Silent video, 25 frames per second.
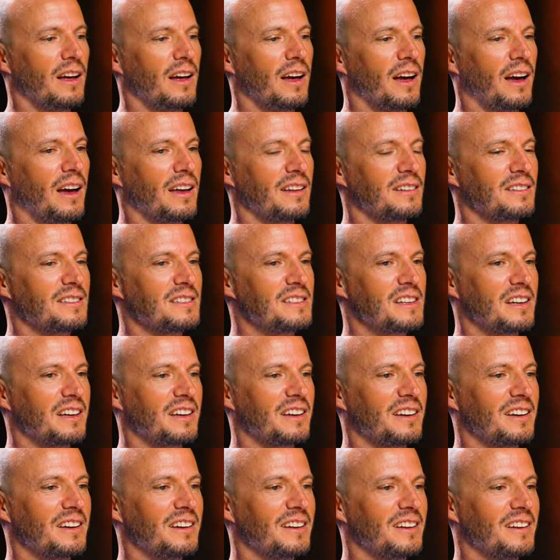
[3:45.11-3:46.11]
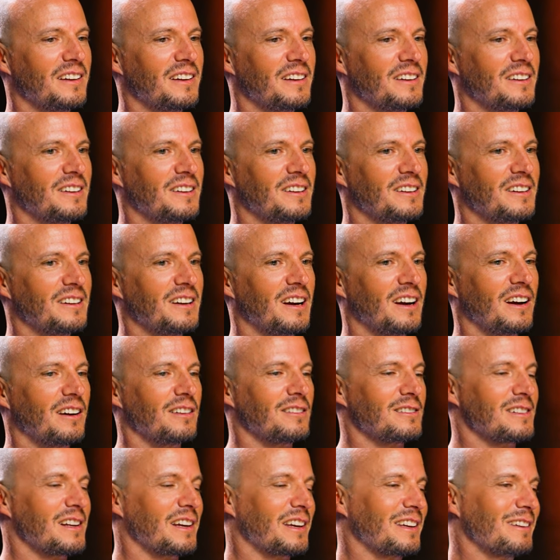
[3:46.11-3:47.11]
And uh, I
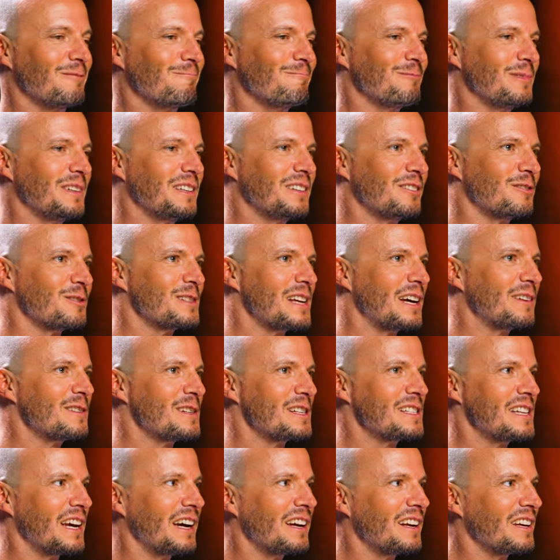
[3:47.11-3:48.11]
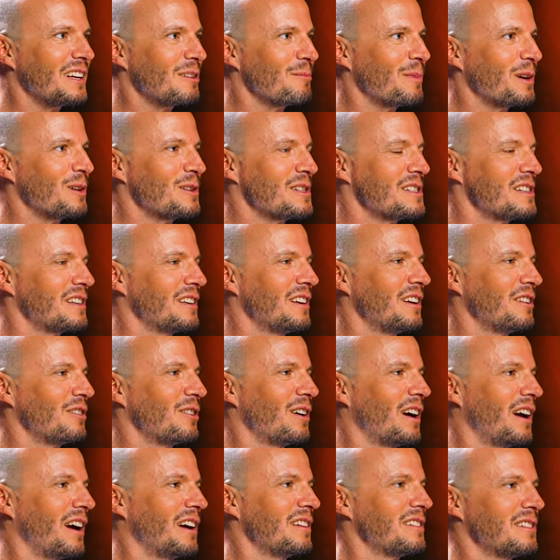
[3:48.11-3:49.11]
was like, you know, sounds exciting because mm -hmm. you know
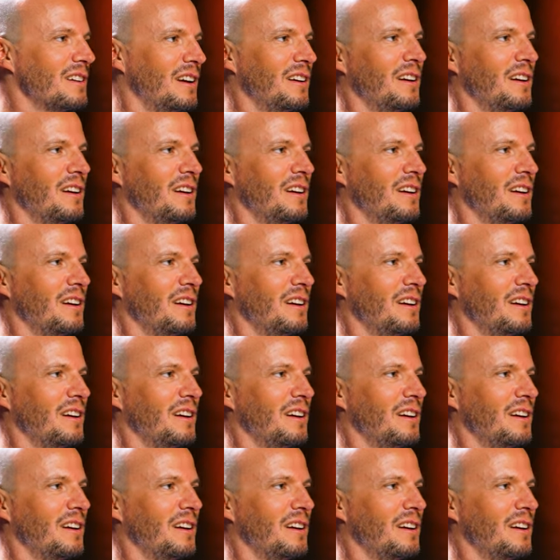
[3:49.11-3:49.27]
I had